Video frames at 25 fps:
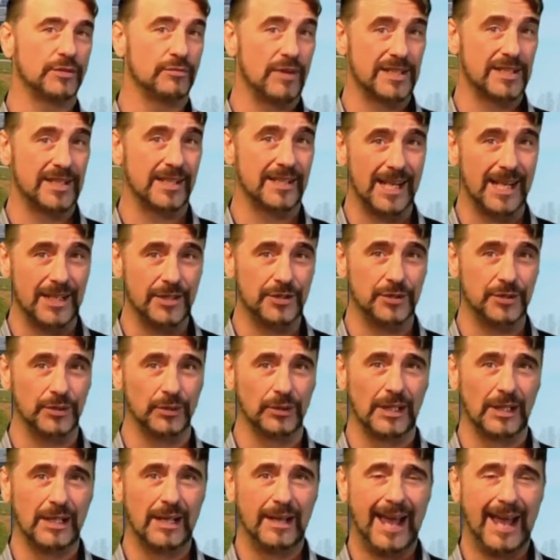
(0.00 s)
residential
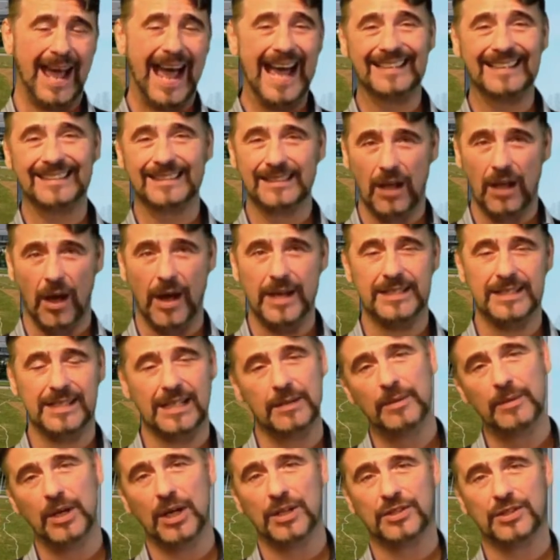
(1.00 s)
and light
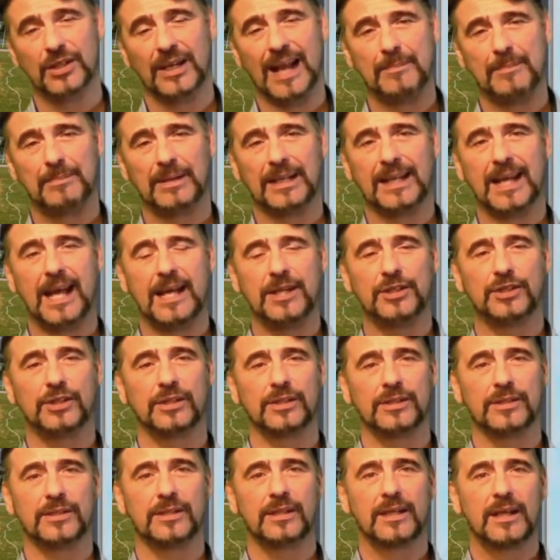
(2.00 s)
commercial
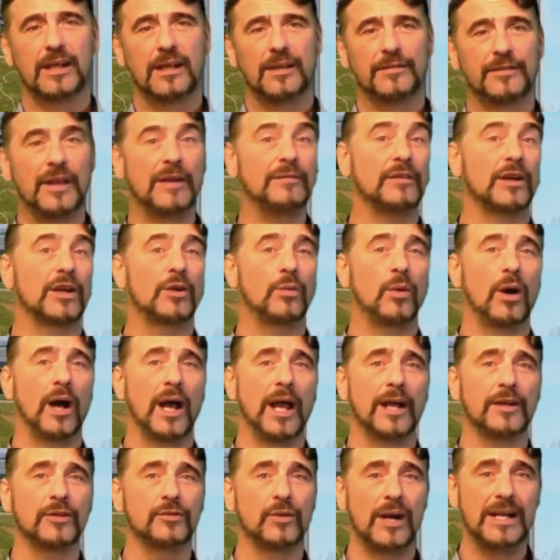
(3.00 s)
applications that require
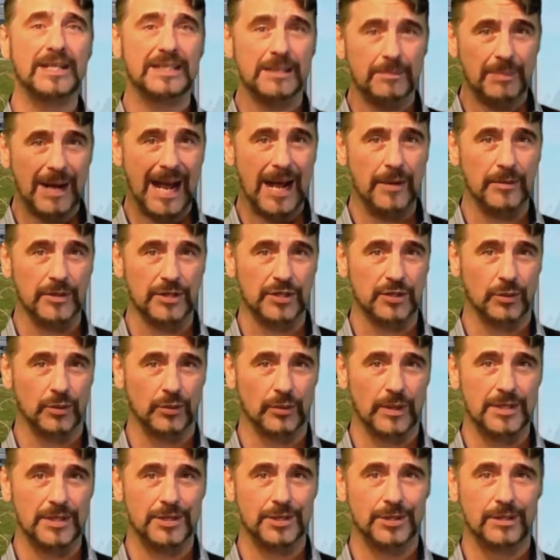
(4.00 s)
greater power
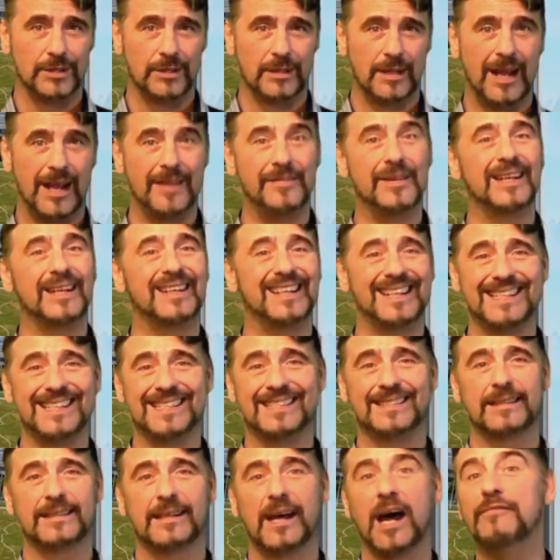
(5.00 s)
storage in the
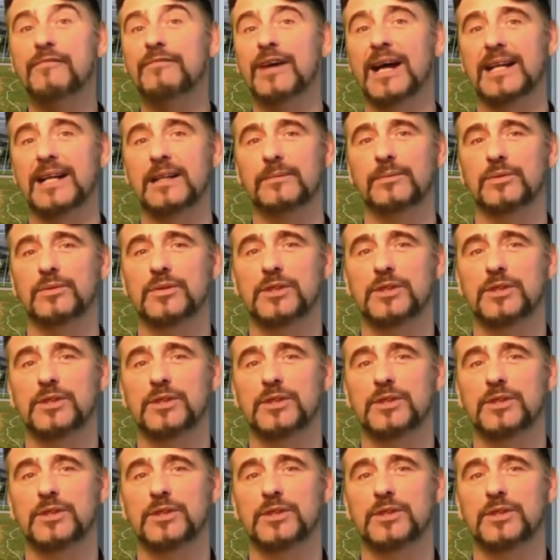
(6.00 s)
least available